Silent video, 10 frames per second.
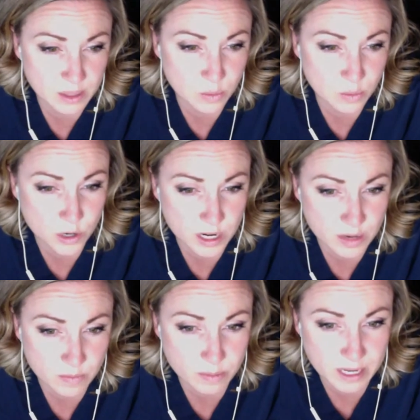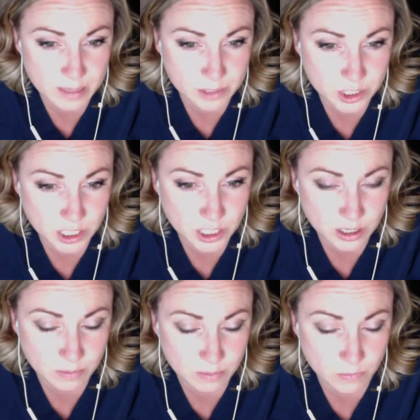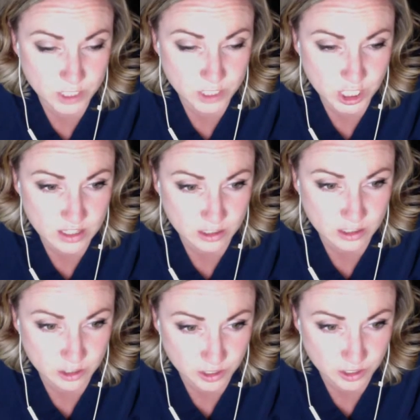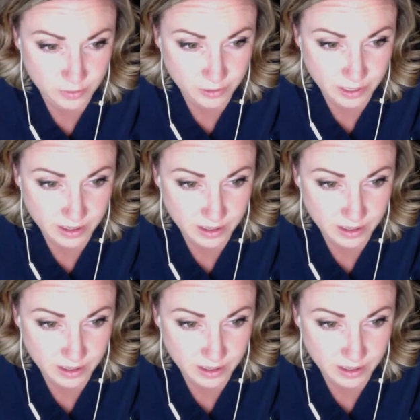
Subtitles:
wording would be rejecting the alternative, right?